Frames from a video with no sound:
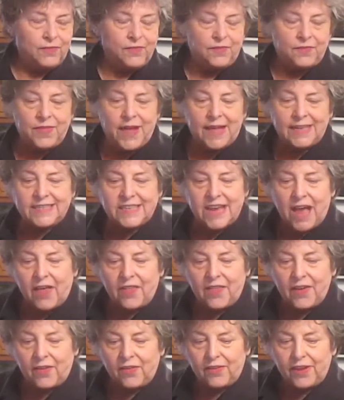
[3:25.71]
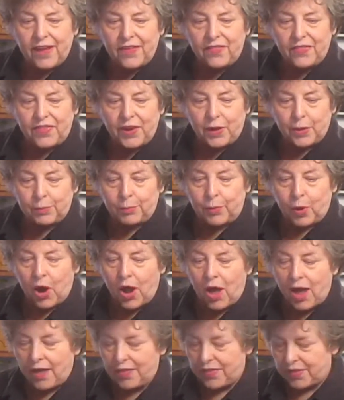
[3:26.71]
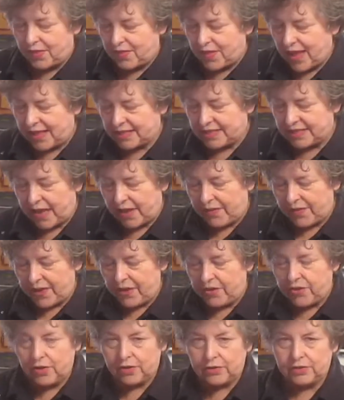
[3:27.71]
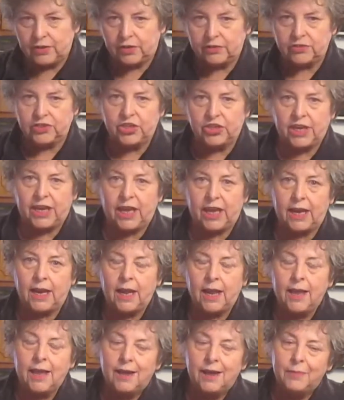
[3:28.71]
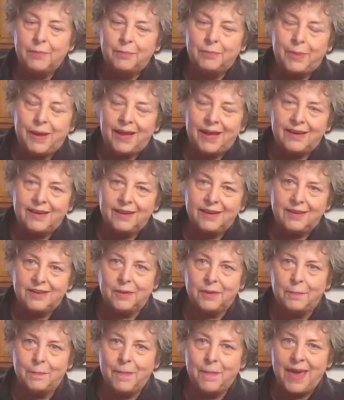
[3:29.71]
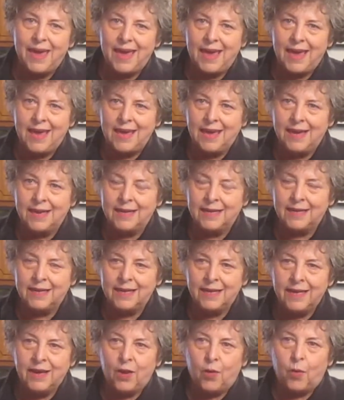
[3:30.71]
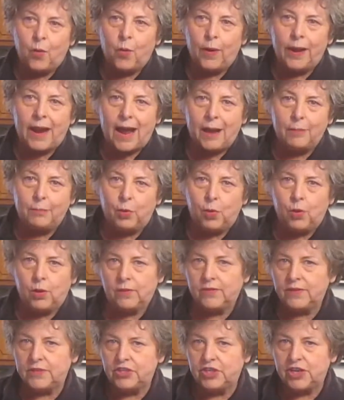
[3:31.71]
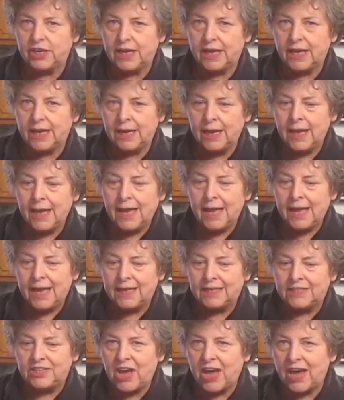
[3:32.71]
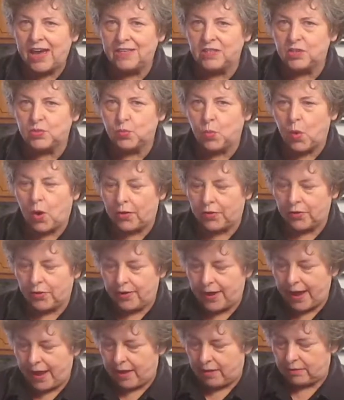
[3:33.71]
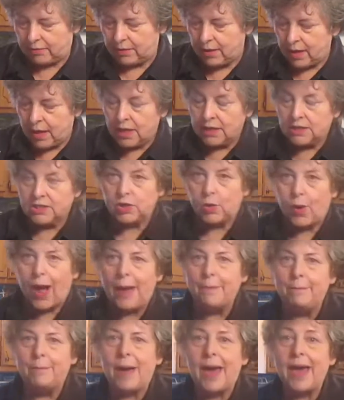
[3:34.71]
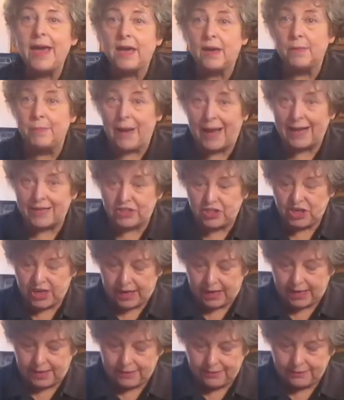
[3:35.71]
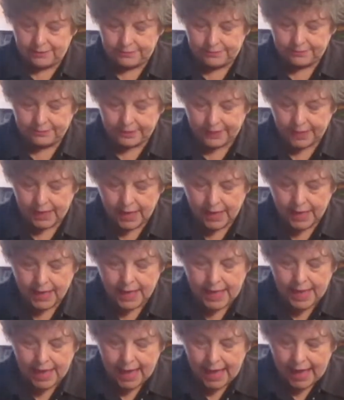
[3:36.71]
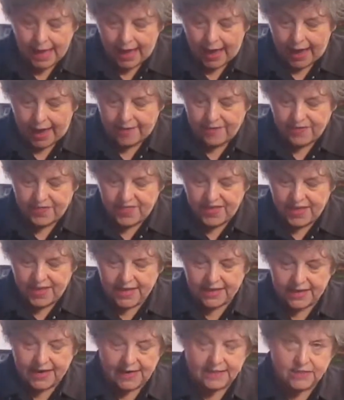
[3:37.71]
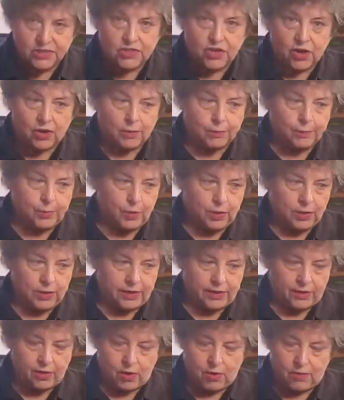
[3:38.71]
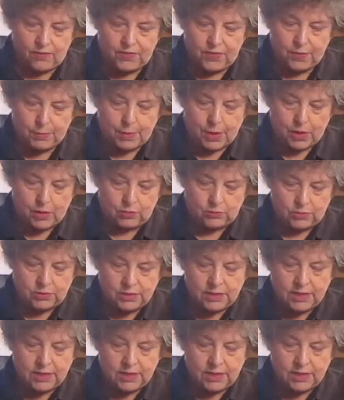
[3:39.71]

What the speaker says: that's how they'll get their broth, and that's how they cook their chicken. But to me, when I boil the chicken, it tastes watered down. So I bake my chicken, and then I start pulling it off the bones.